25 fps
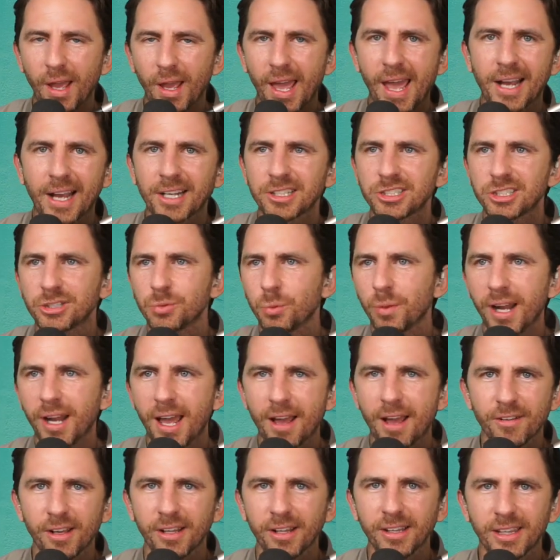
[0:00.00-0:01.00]
X
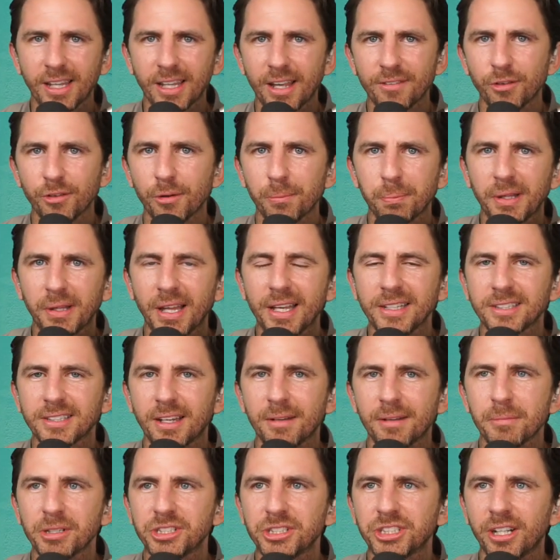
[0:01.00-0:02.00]
whatever uh, level place
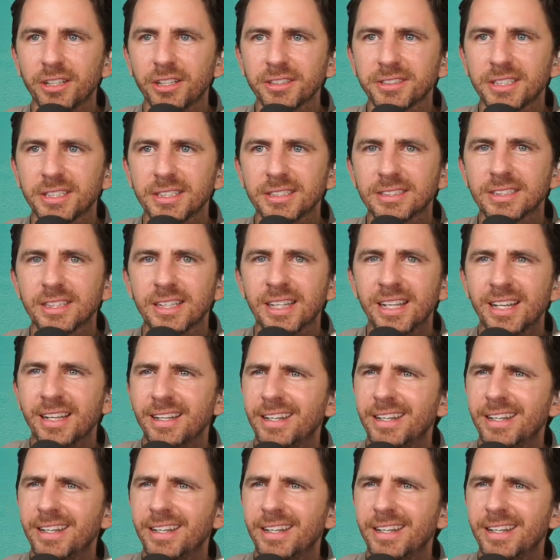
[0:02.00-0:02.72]
on Michelle season,